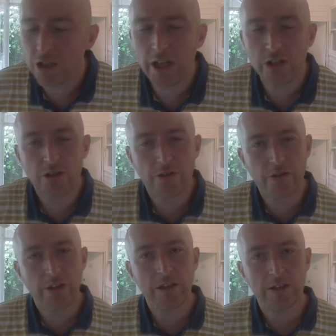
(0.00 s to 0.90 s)
changed the
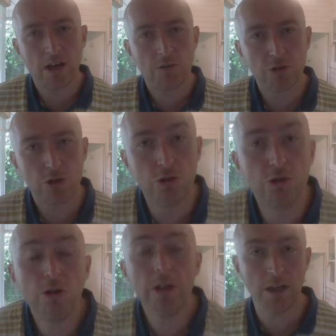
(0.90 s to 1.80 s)
things that I was
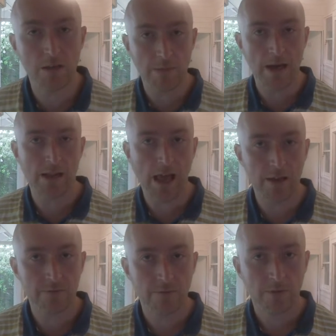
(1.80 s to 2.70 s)
doing in my
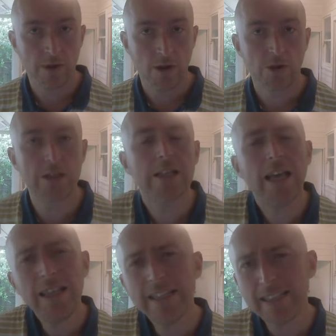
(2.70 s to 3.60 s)
life. Because it
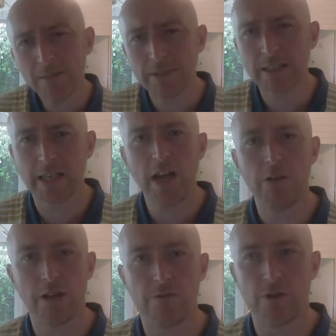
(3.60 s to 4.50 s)
kind of seemed
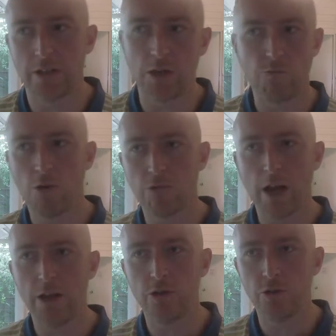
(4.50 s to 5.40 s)
scary at first, like, what would
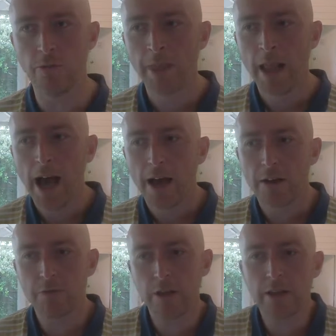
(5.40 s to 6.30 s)
I do?
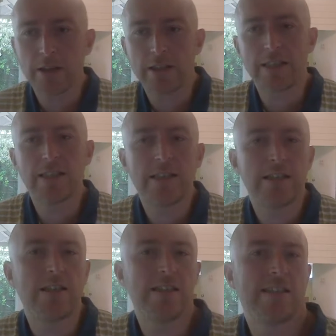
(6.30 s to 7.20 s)

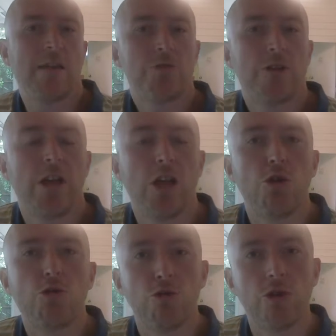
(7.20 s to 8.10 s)
This assumption that
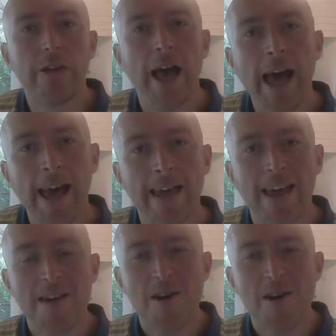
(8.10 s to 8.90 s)
you could die.